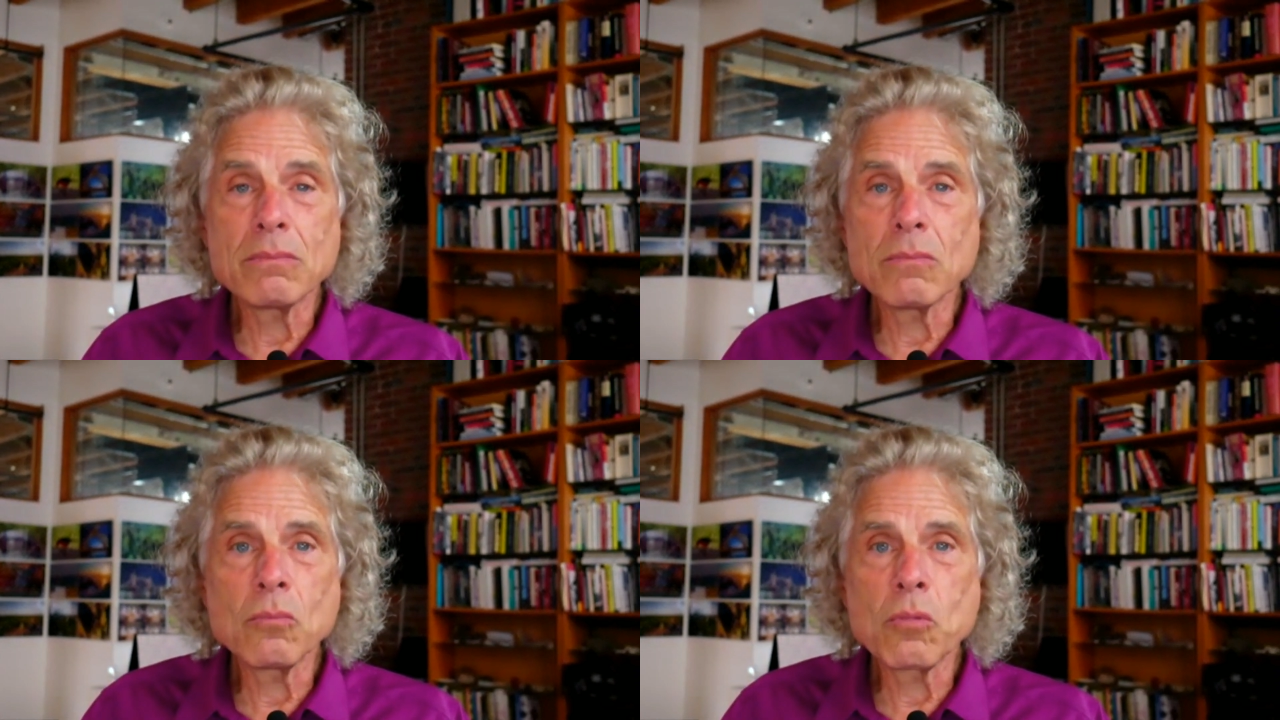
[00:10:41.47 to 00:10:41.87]

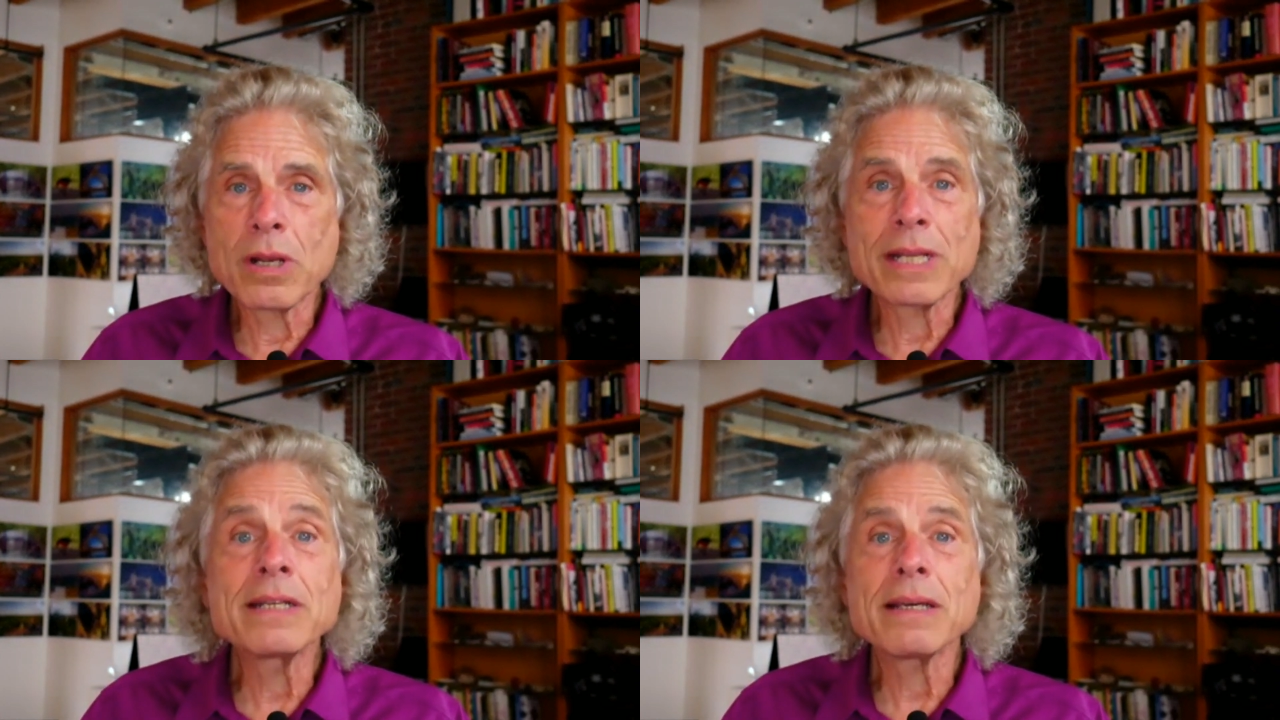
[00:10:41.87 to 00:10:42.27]
what
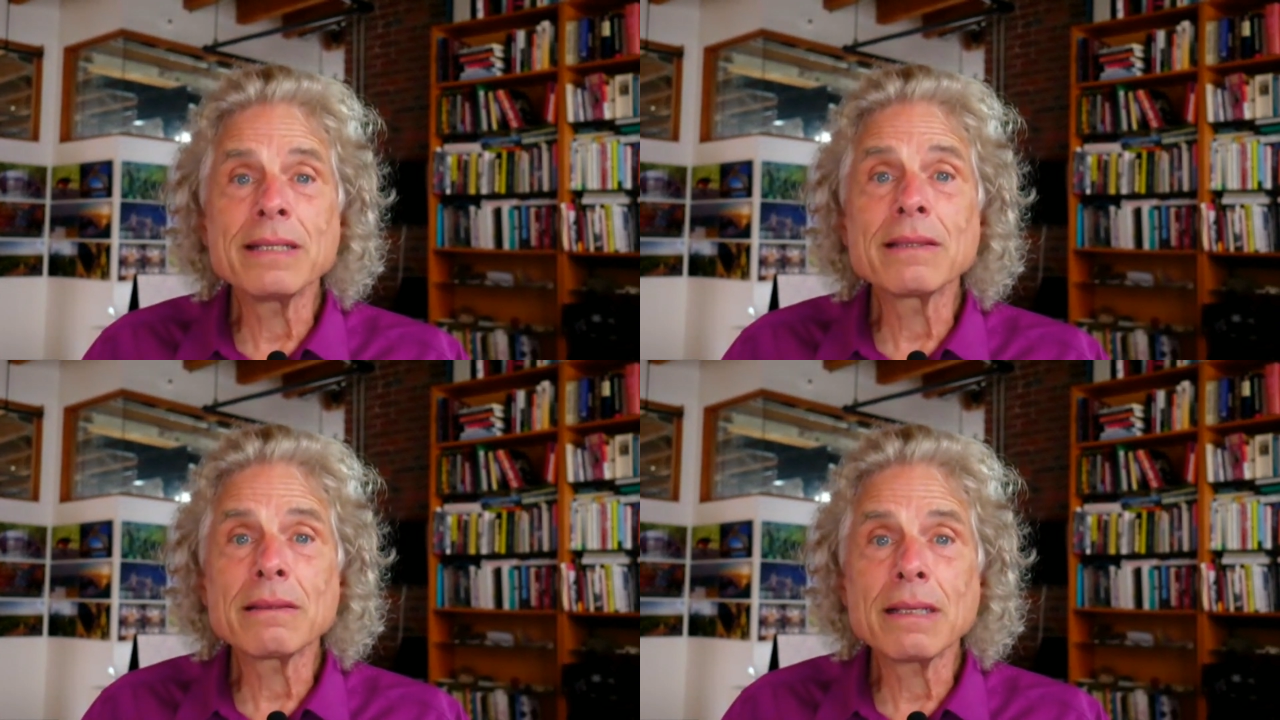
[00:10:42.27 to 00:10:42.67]
in, in,
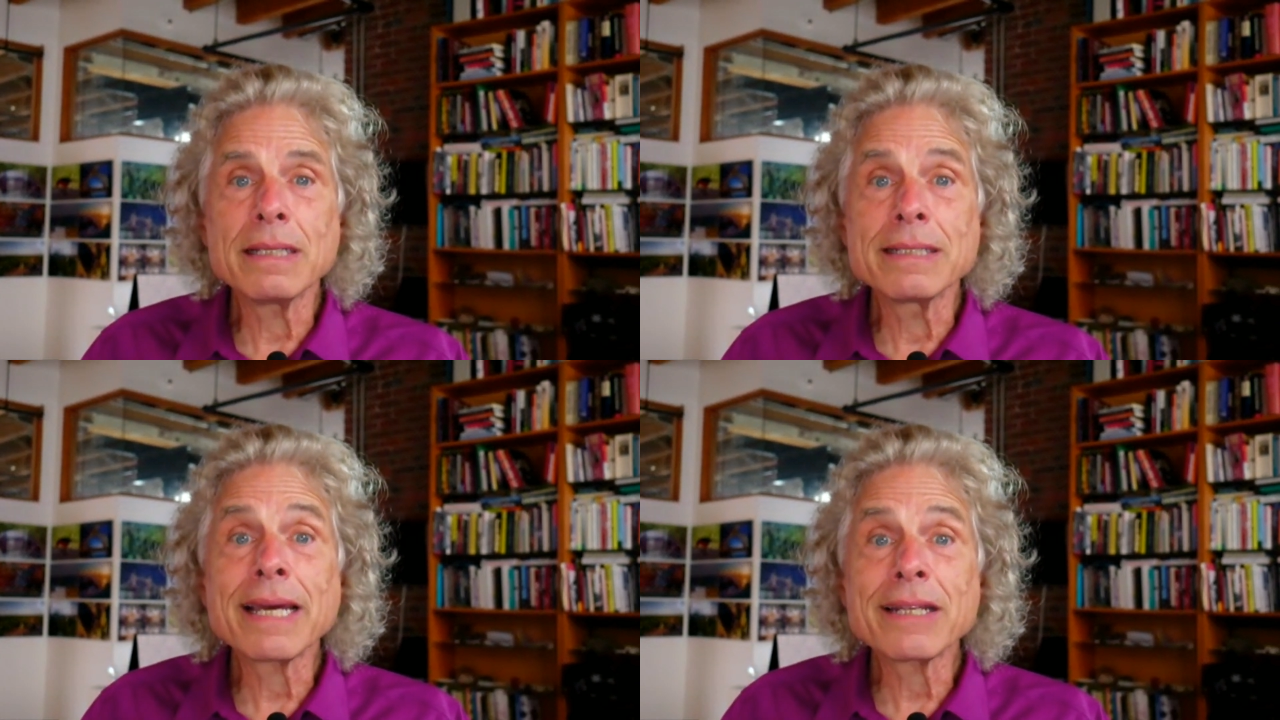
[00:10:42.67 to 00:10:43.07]

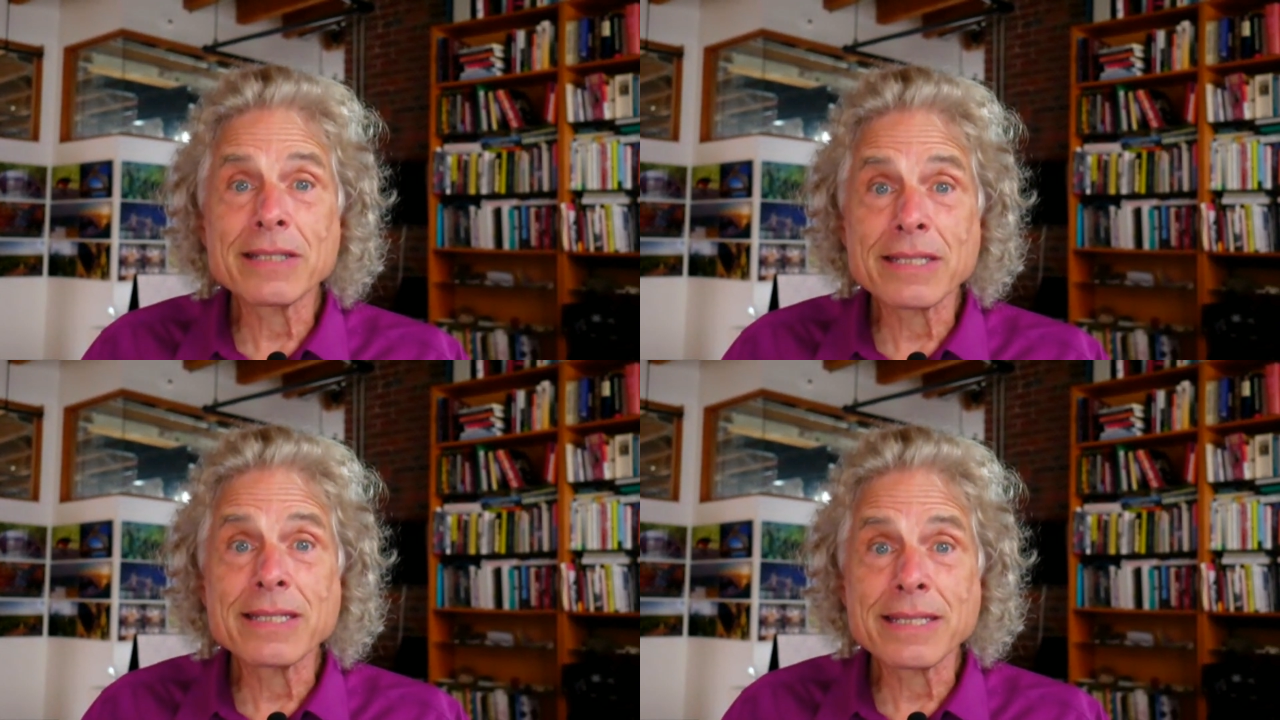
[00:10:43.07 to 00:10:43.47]
entitles us
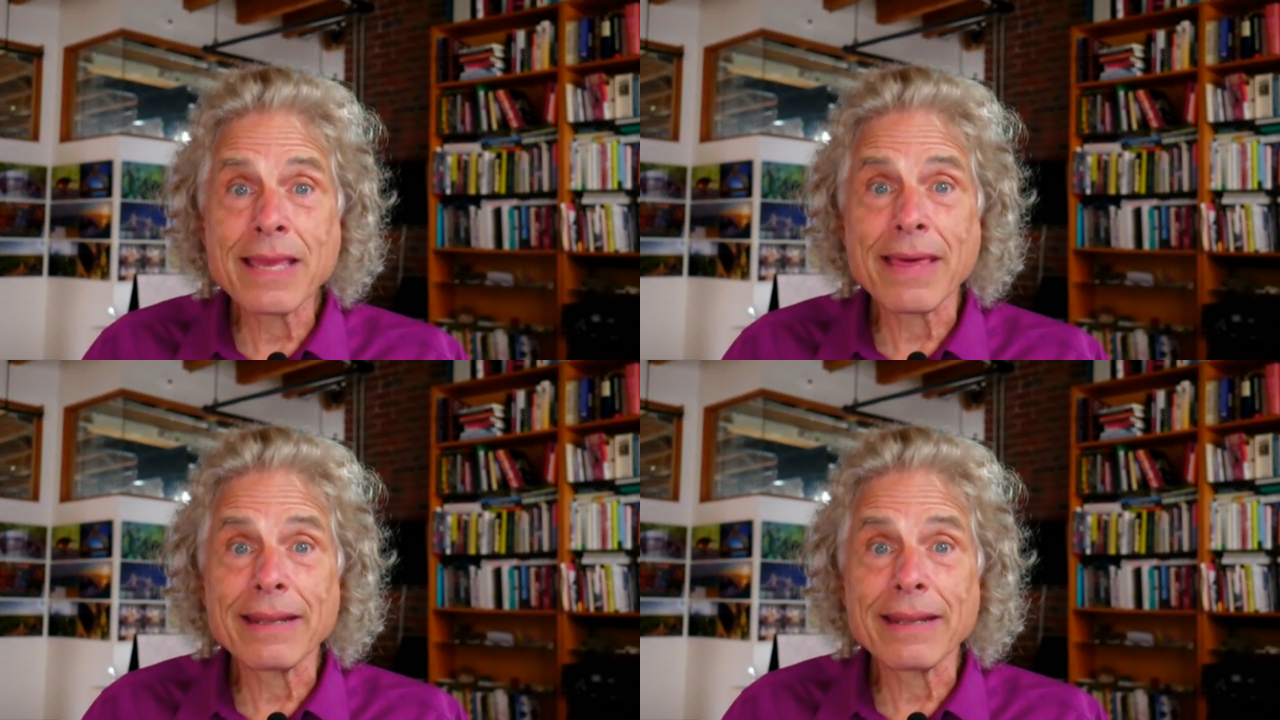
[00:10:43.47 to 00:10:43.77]
to say that?